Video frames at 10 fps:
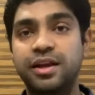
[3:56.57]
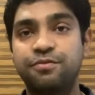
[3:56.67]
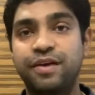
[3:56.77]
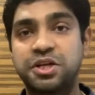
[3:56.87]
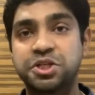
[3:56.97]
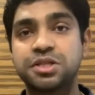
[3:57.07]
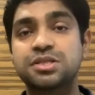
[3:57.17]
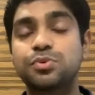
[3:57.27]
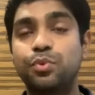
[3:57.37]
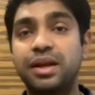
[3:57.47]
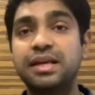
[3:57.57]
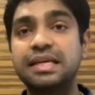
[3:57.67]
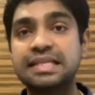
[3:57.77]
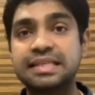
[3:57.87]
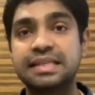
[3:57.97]
infections very
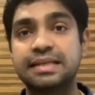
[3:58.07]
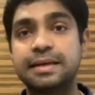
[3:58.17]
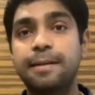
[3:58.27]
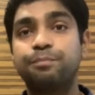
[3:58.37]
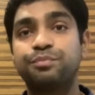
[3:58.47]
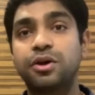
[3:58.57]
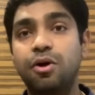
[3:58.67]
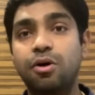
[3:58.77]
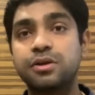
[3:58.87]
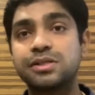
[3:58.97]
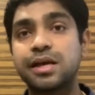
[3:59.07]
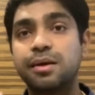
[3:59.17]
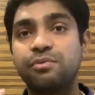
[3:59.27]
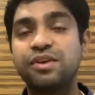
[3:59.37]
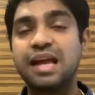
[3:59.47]
easily because
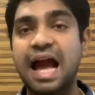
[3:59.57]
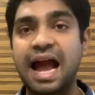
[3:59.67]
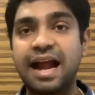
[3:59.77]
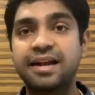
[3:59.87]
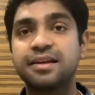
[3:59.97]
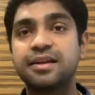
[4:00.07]
we had